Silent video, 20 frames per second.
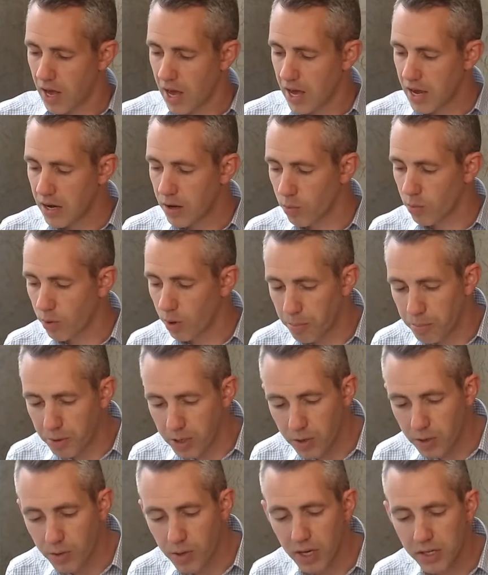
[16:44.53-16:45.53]
A
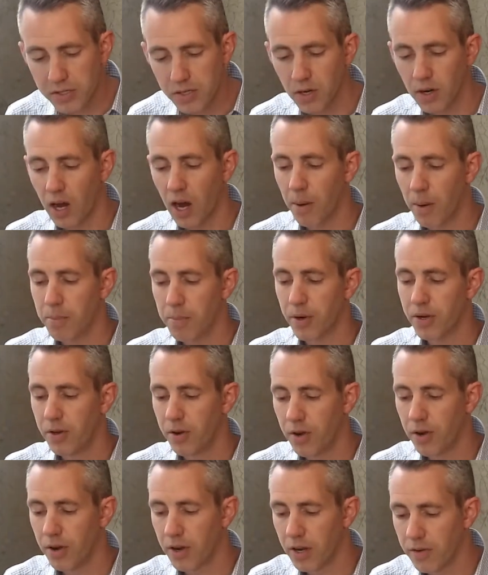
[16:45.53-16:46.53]
rebuke is an
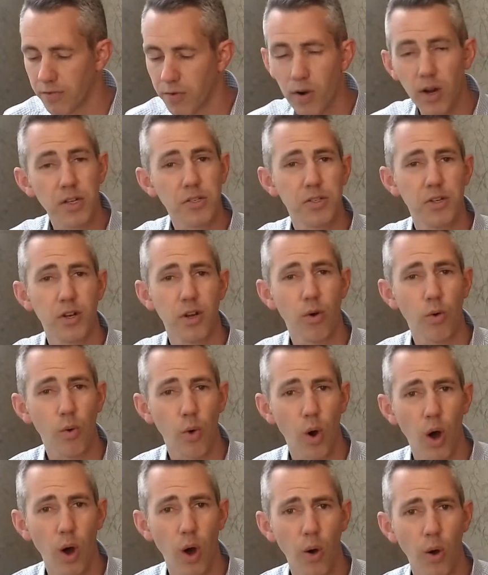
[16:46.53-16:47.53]
opportunity for us to
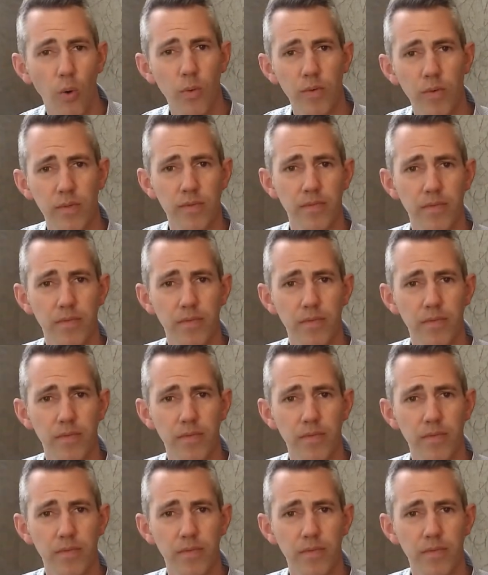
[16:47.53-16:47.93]
grow.